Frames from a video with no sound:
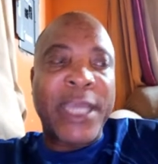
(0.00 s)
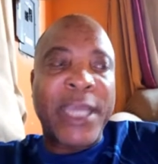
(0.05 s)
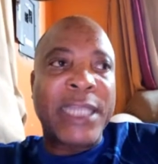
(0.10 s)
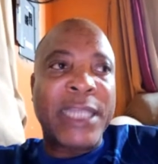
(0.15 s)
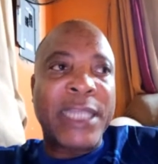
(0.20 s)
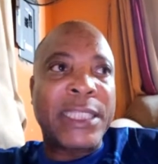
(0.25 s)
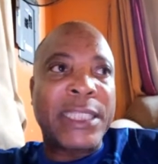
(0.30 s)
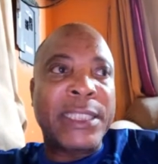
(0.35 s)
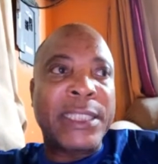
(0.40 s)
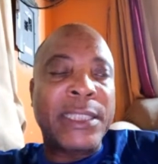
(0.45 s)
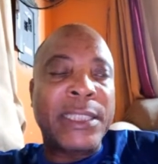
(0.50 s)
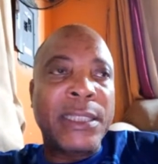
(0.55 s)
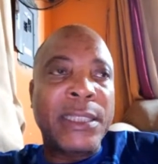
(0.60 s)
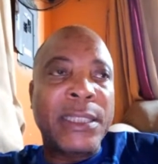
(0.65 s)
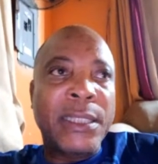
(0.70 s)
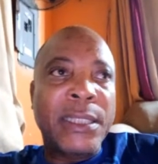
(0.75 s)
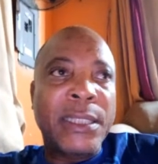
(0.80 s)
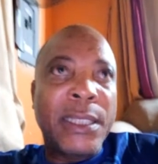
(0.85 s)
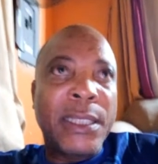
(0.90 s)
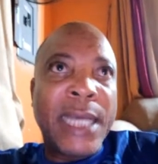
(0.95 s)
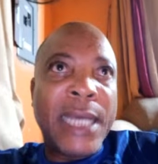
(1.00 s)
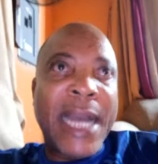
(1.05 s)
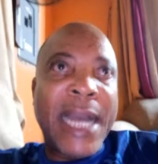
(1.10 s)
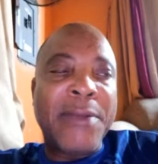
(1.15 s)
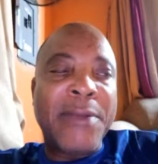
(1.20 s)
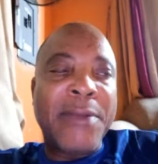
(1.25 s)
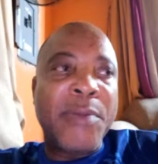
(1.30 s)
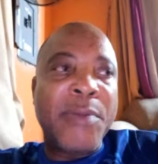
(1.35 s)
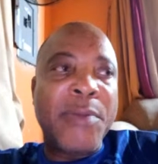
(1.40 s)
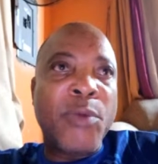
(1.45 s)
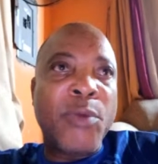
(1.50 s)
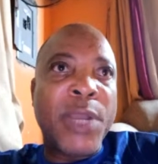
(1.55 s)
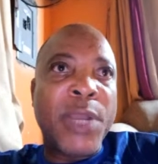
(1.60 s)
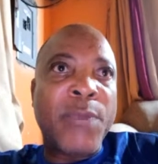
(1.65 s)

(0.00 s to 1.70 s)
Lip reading: at I remember